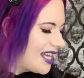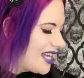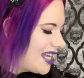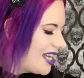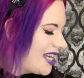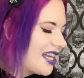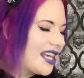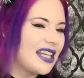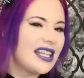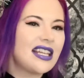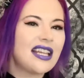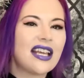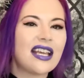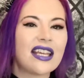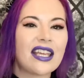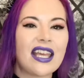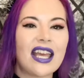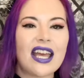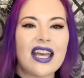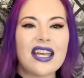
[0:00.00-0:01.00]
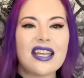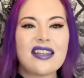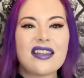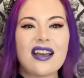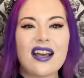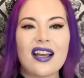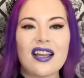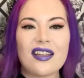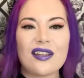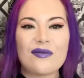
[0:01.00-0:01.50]
And again,
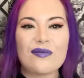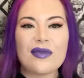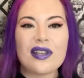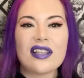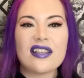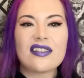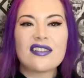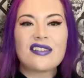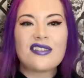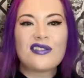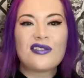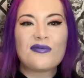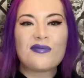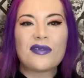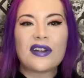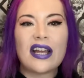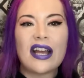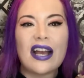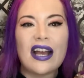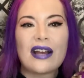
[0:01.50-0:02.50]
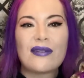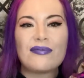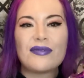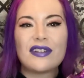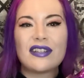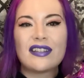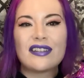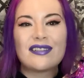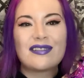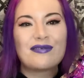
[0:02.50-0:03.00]
I am super
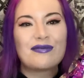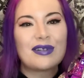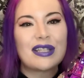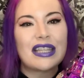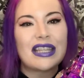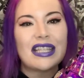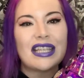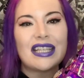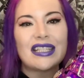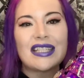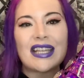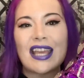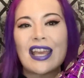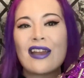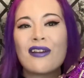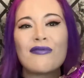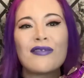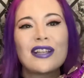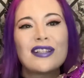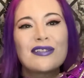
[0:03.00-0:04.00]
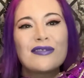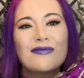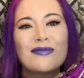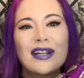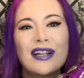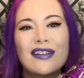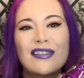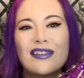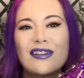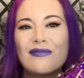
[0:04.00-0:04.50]
happy with these. I can't wait to
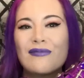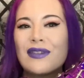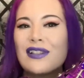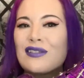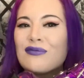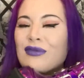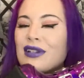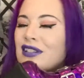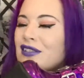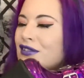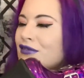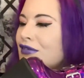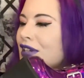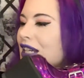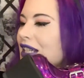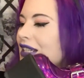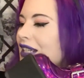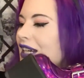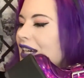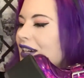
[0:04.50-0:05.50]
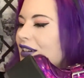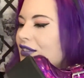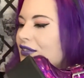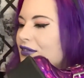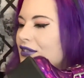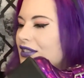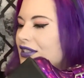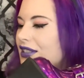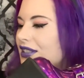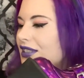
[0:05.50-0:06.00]
wear them. It's winter right
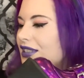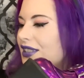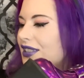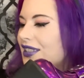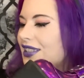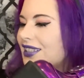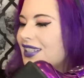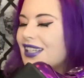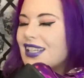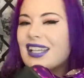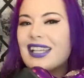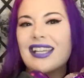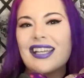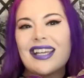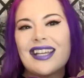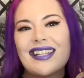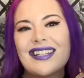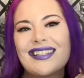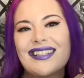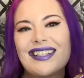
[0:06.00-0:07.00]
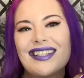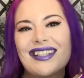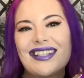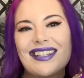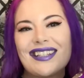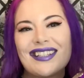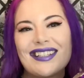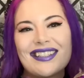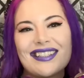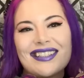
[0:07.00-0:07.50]
now in
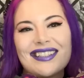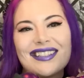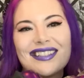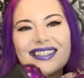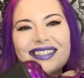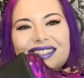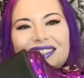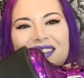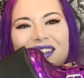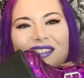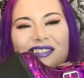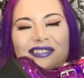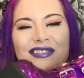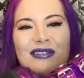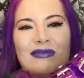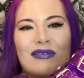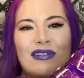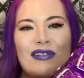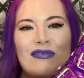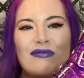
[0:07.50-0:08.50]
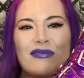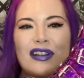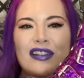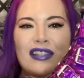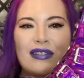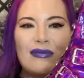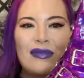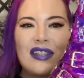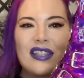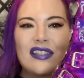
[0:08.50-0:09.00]
Canada. Not sure I'm gonna wear
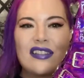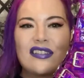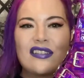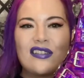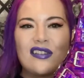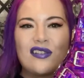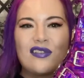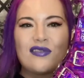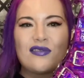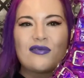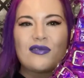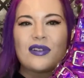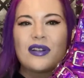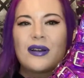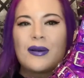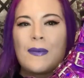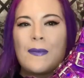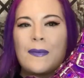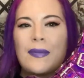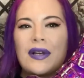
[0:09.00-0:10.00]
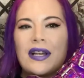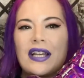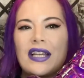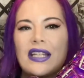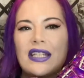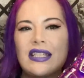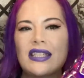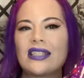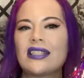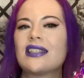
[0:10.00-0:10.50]
them in the snow, but
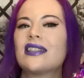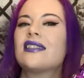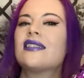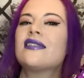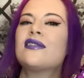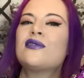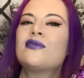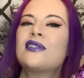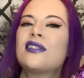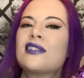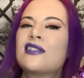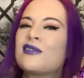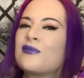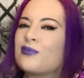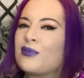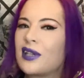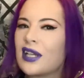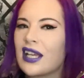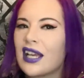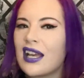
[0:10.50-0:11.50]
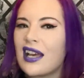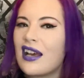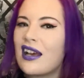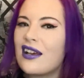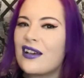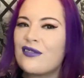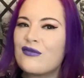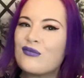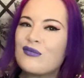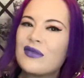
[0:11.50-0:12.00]
as soon as spring
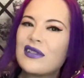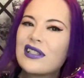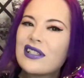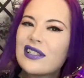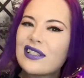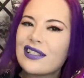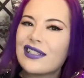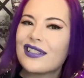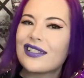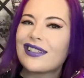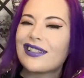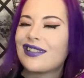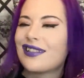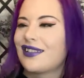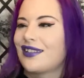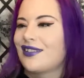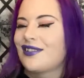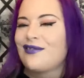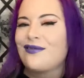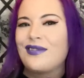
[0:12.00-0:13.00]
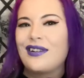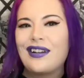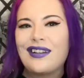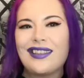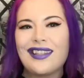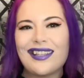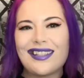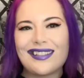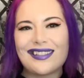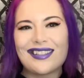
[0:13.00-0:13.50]
comes, wearing
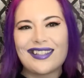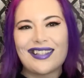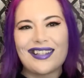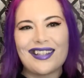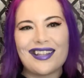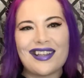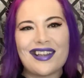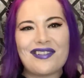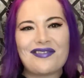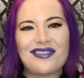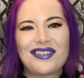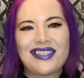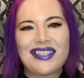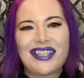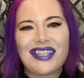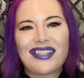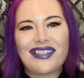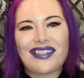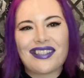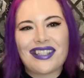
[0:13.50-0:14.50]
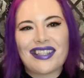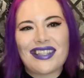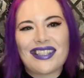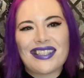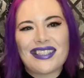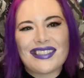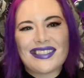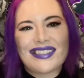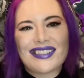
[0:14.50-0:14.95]
these every day. Look at these.